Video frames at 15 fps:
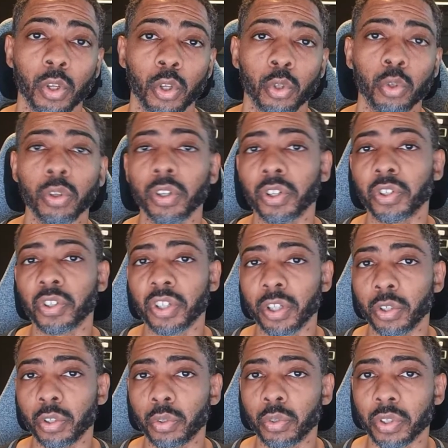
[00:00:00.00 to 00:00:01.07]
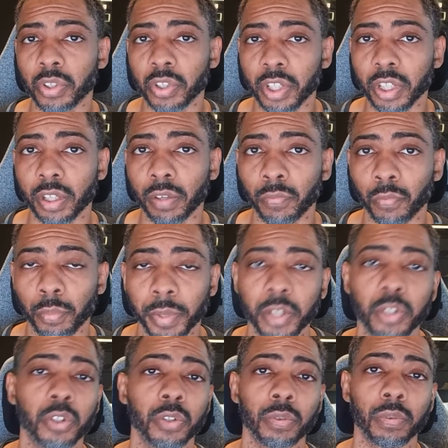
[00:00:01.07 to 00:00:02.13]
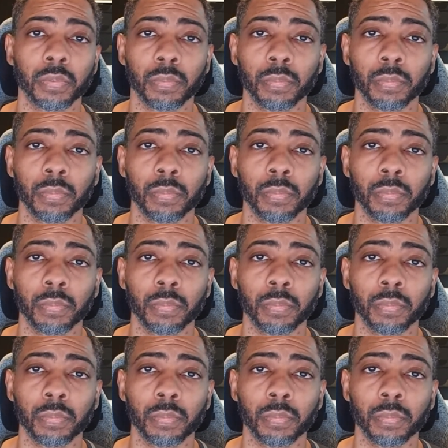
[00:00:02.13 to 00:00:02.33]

you can continue to seek information.